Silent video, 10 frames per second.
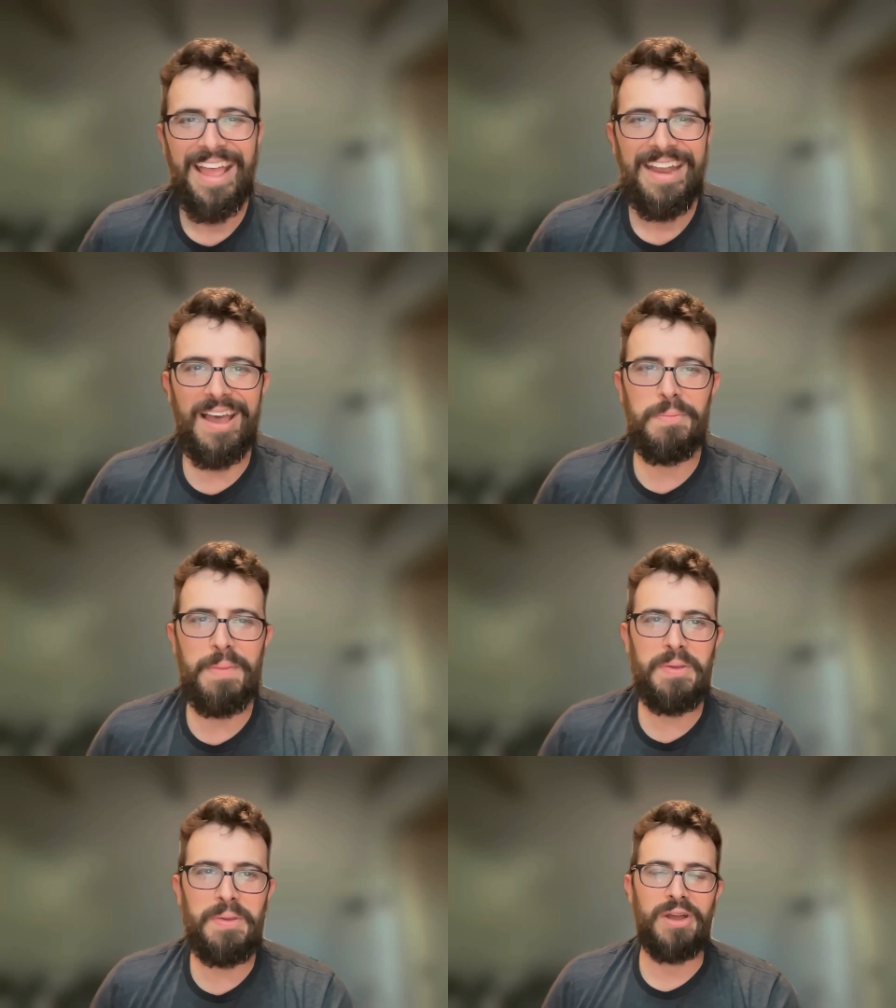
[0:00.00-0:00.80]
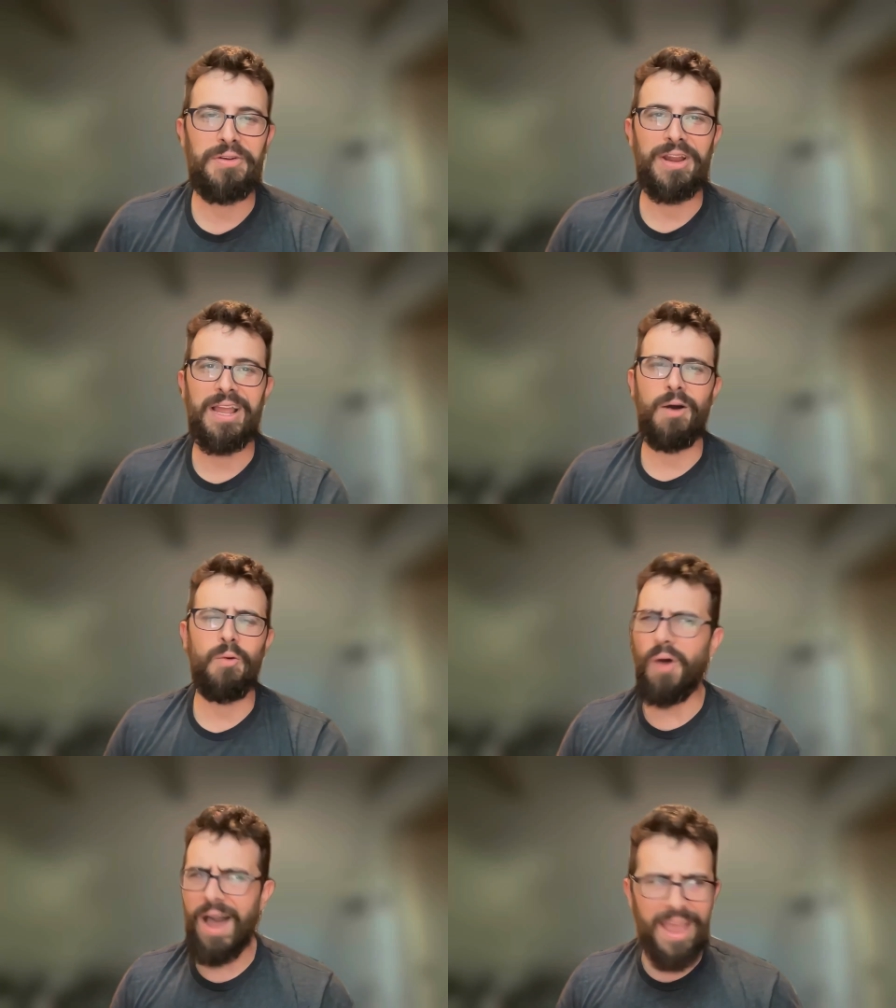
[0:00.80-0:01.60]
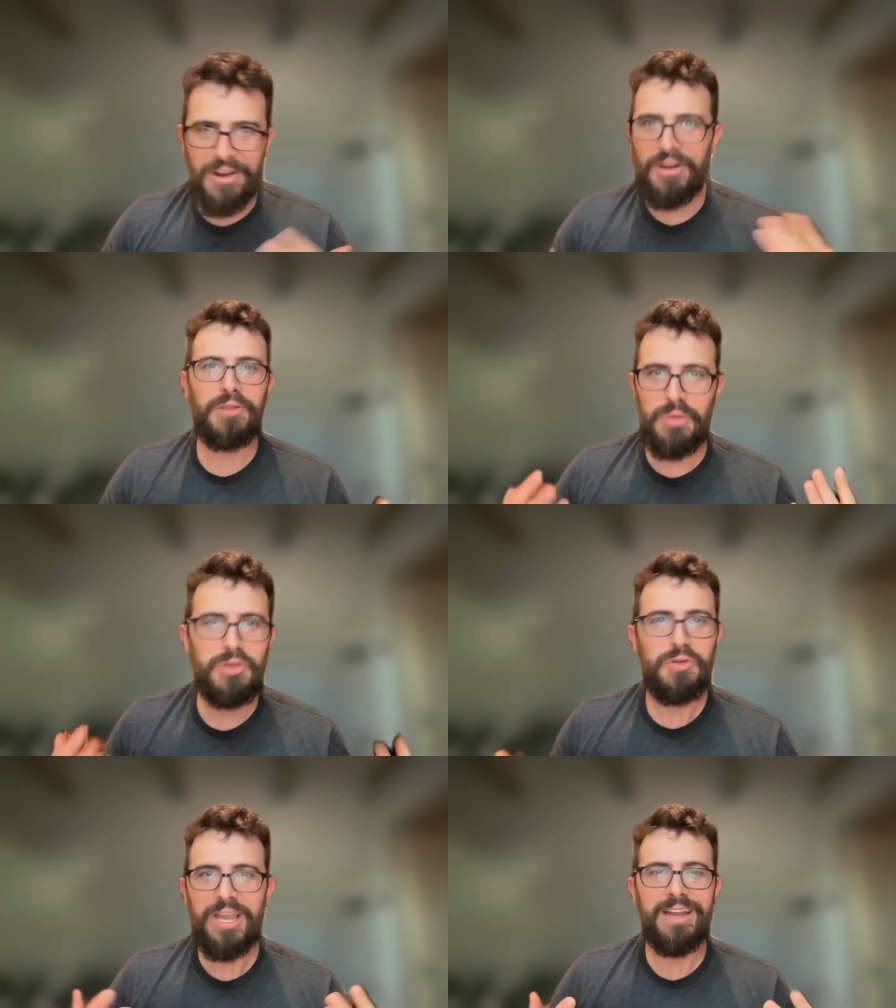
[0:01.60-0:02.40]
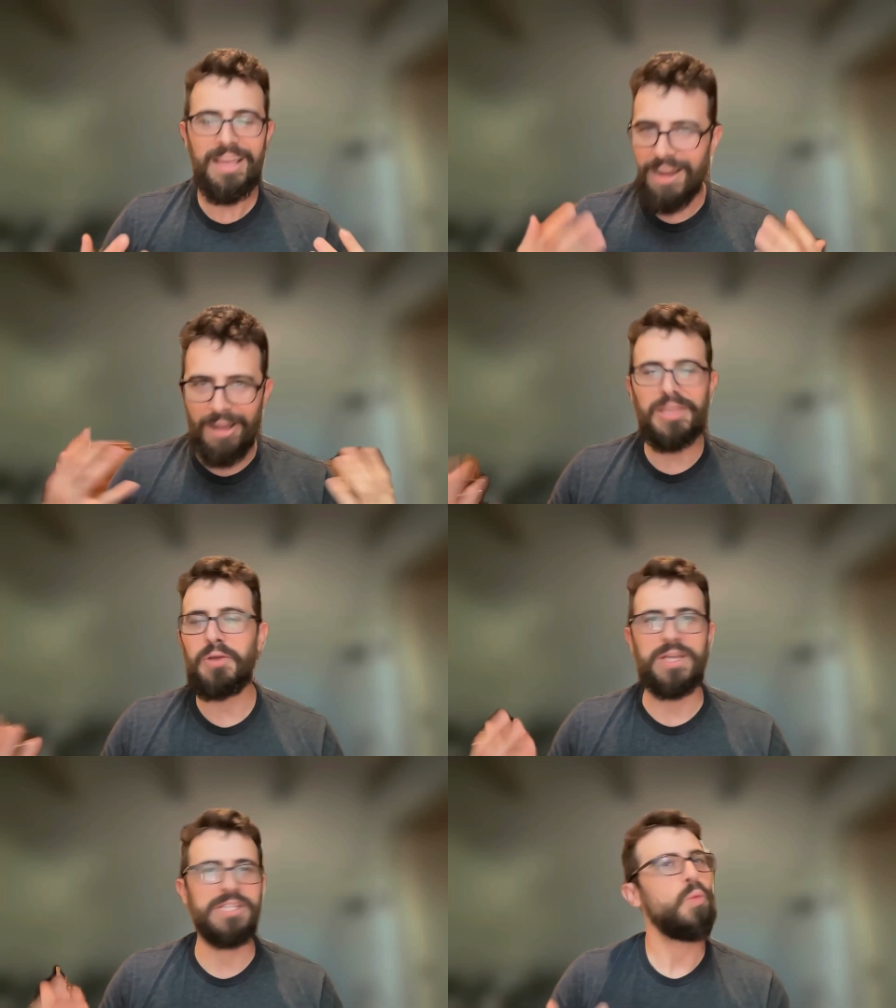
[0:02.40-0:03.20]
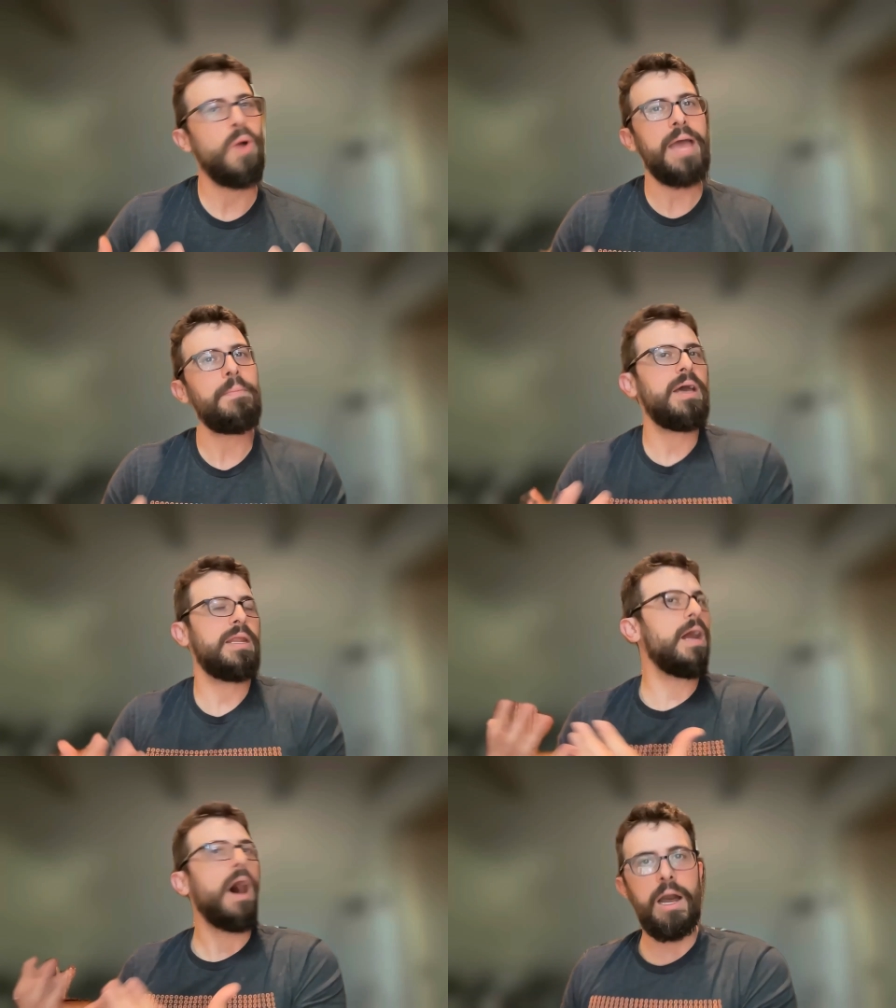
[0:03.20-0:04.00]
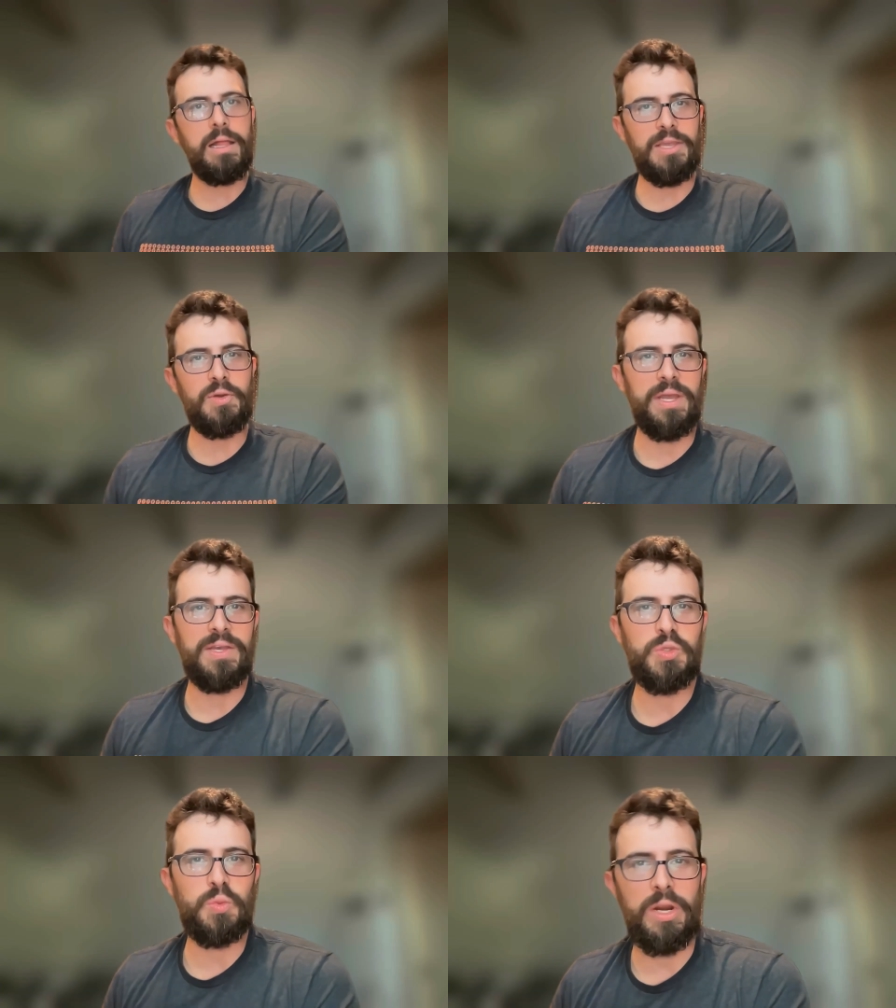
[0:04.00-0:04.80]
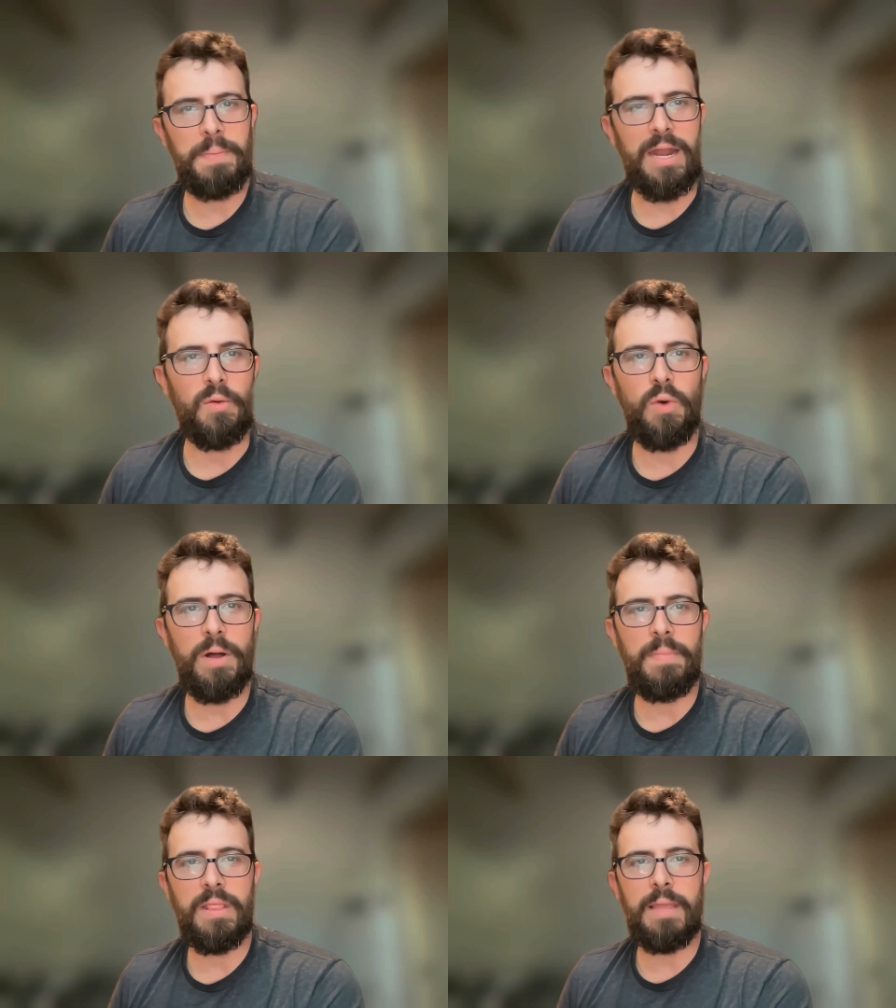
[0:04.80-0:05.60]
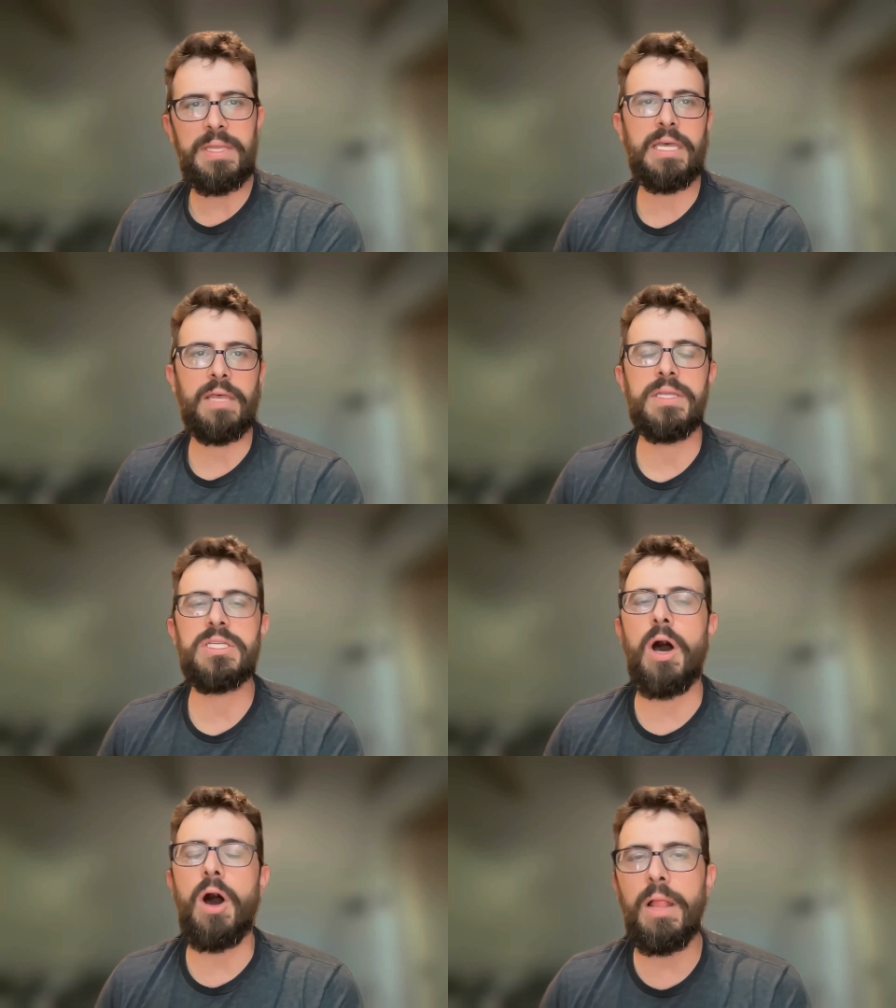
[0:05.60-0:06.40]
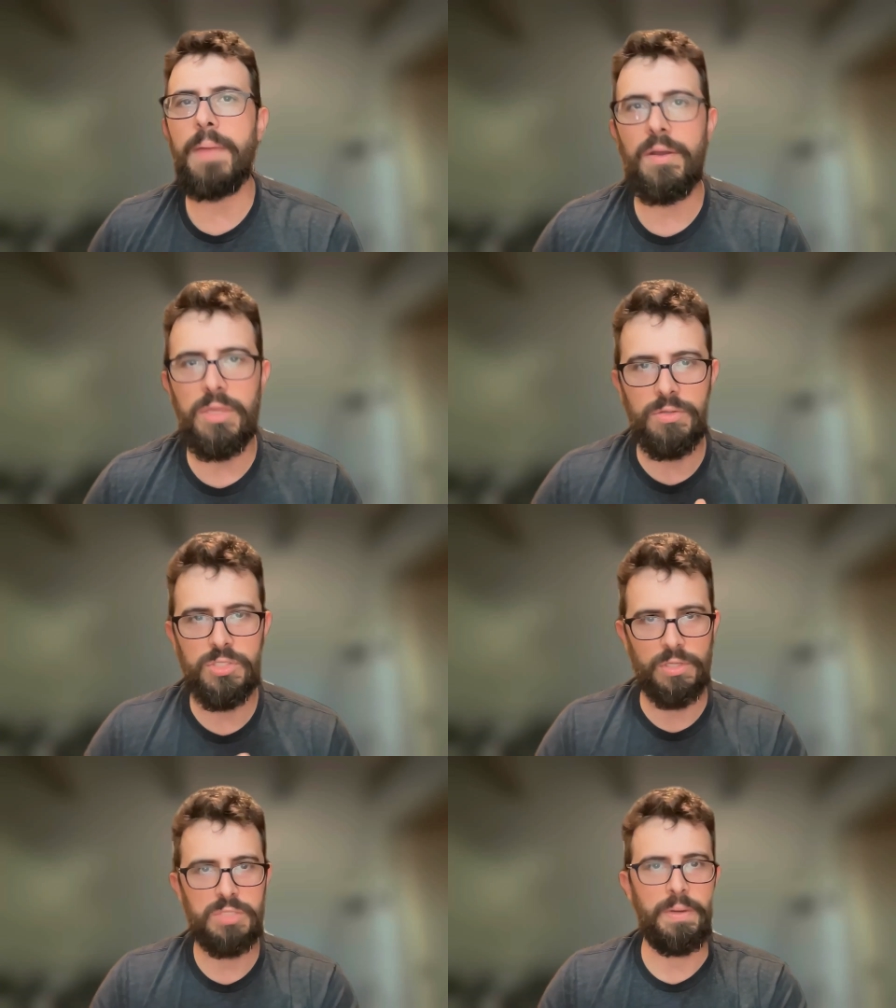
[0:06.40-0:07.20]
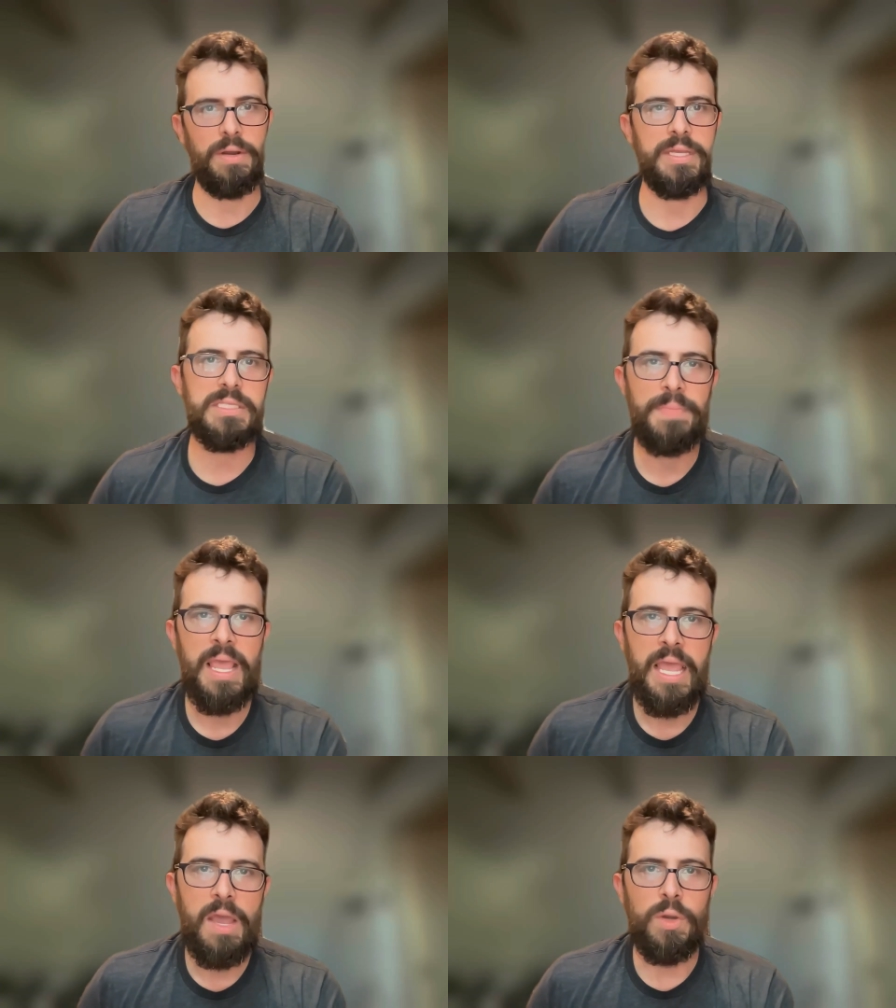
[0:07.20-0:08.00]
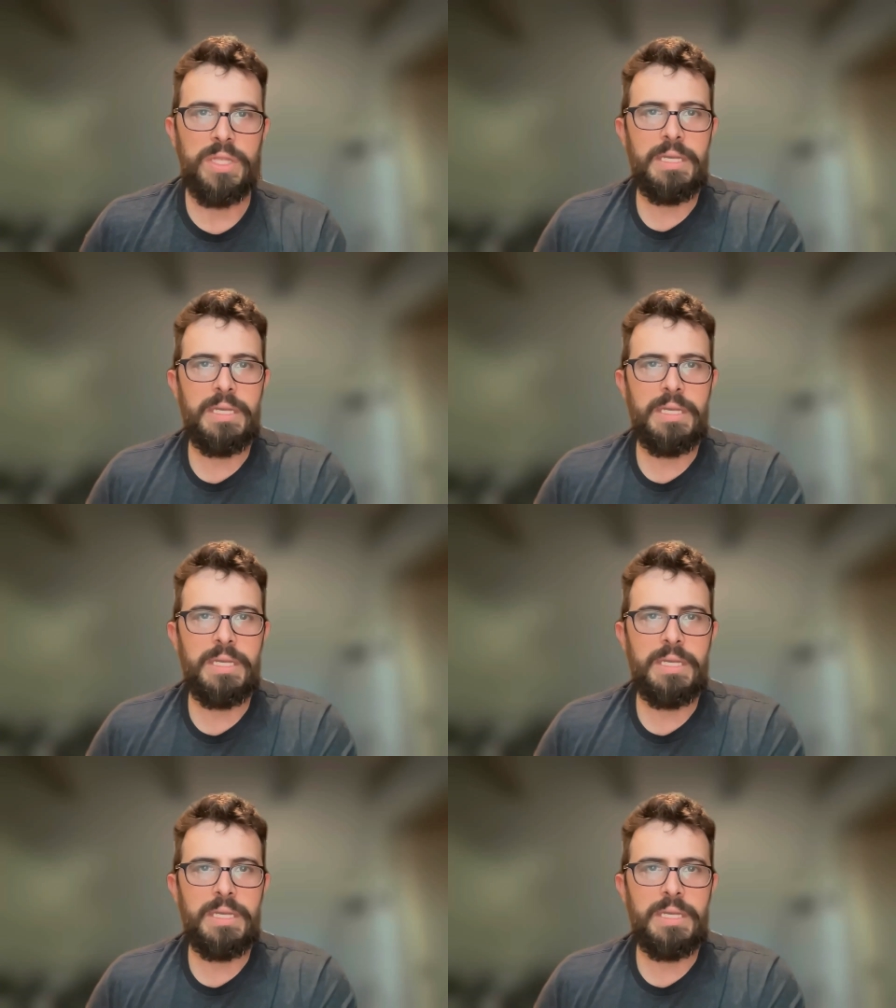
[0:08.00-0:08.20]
Now, you may be wondering, uh, why on earth would you create an ugly quiz? And why might an ugly quiz work better? Well, let me tell you, it's all about user experience. What